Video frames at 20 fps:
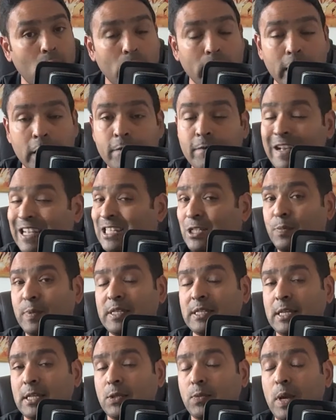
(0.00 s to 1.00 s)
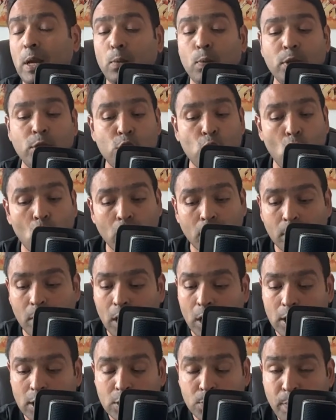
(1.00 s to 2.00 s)
investments as well, with your
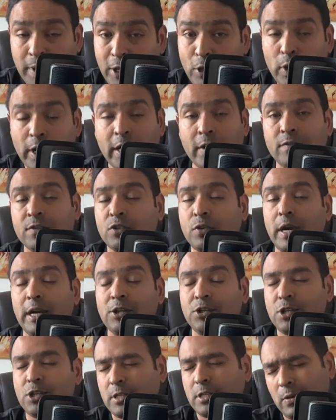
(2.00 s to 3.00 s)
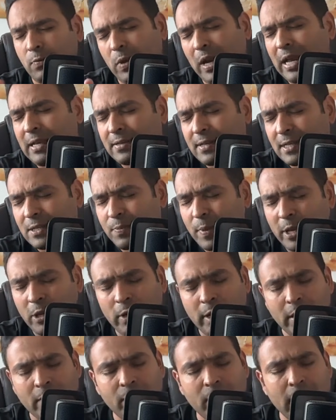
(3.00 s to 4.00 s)
speculative strategies. And when I say
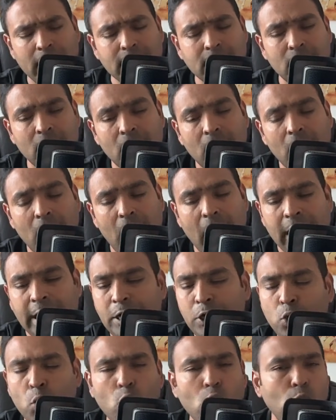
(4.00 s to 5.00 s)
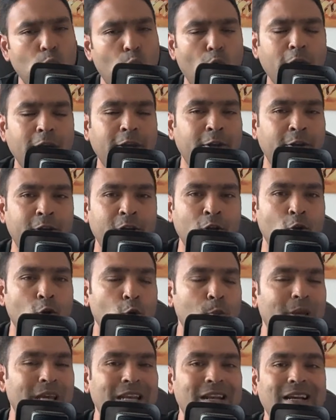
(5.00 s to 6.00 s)
speculative, guys, I don't want you to
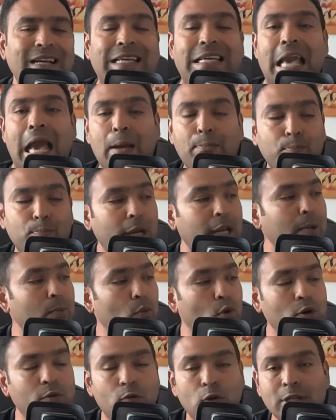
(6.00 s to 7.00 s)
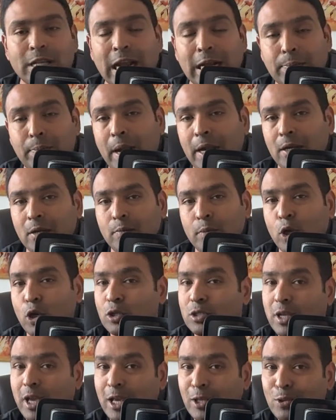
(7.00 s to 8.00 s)
be in a gambling mode for that matter,
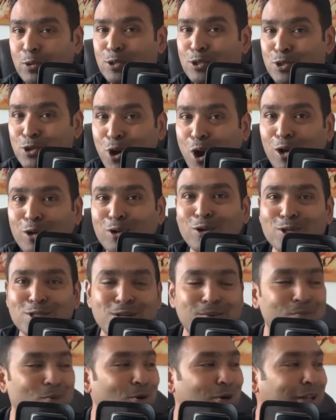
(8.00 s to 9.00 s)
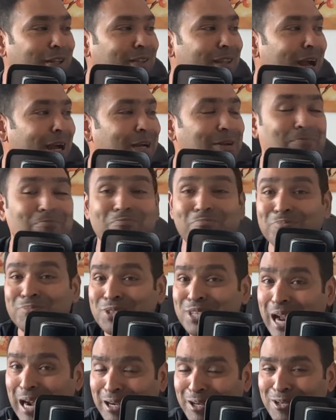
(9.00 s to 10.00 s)
because Ketu is not going to supporting that,
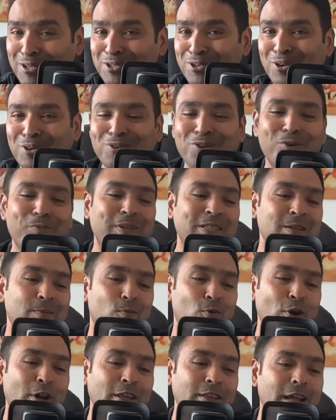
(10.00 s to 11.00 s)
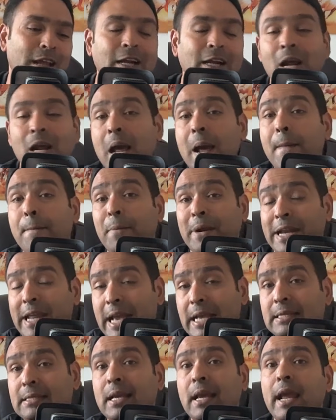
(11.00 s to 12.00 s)
Saturn is not going to be supporting that. But
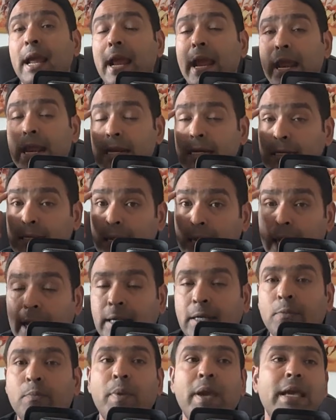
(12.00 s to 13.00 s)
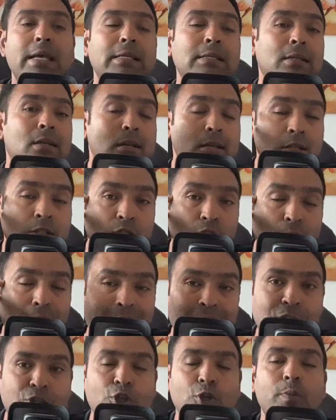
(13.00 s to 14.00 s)
yes, intellect based,
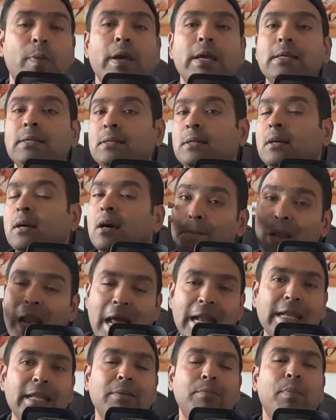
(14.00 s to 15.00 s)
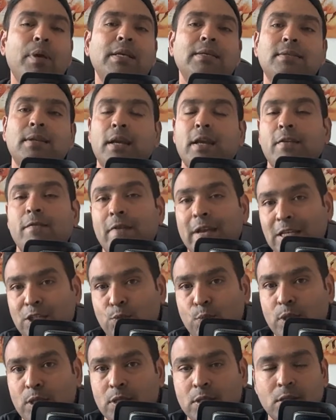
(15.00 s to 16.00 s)
strategy based, planning based
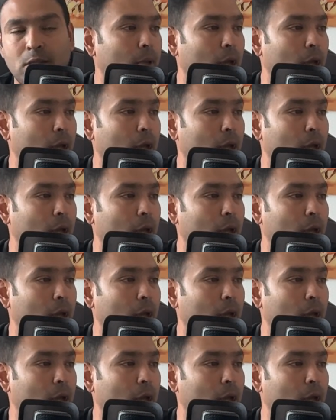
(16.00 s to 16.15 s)
investments